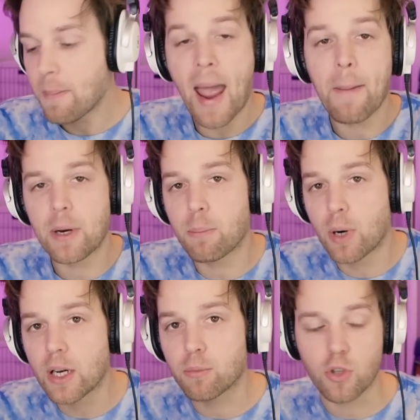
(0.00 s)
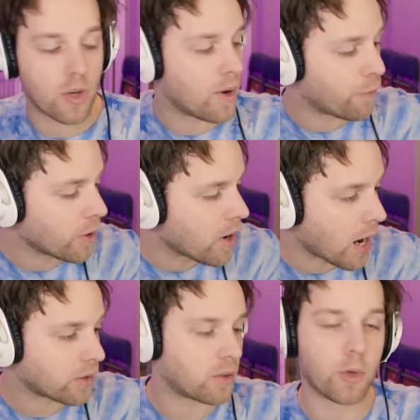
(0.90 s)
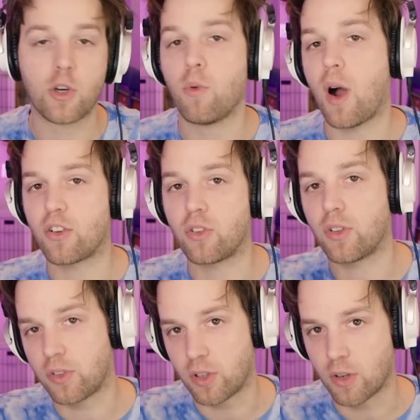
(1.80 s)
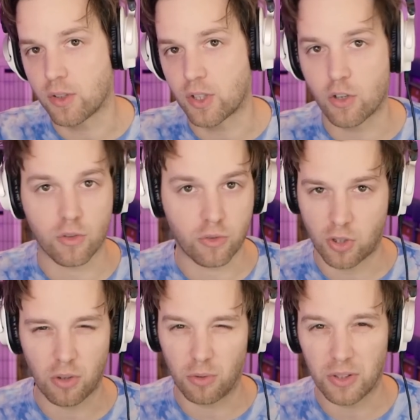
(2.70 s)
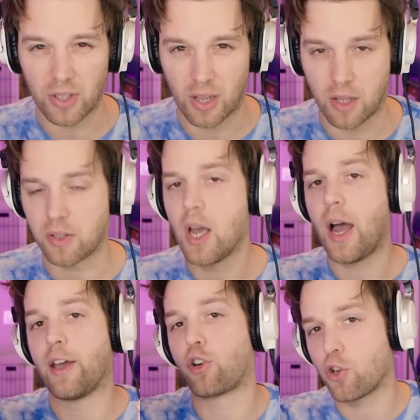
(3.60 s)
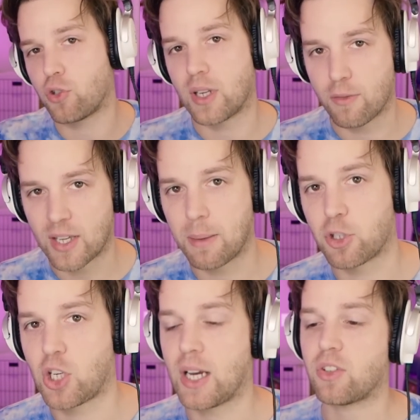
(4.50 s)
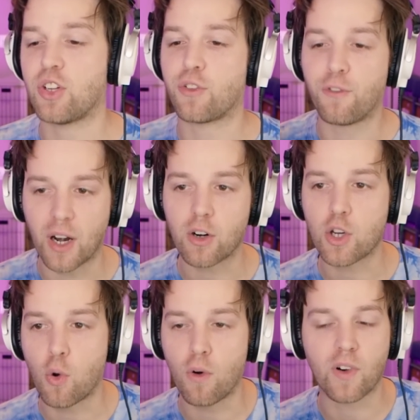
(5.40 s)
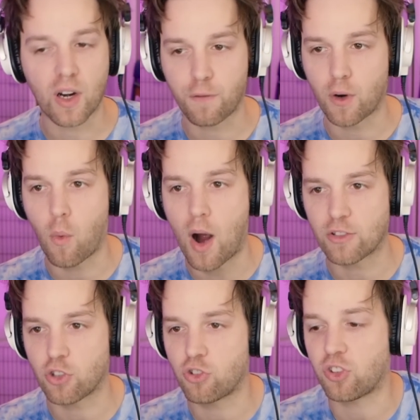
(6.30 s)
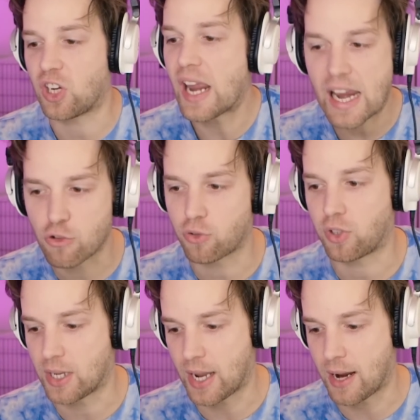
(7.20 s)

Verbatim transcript: and I'm happy to bring them to you. If you're not someone who watches this series and you're still listening to this, I encourage you to give the game a chance. It's very cool, very fun to watch. It's just an interesting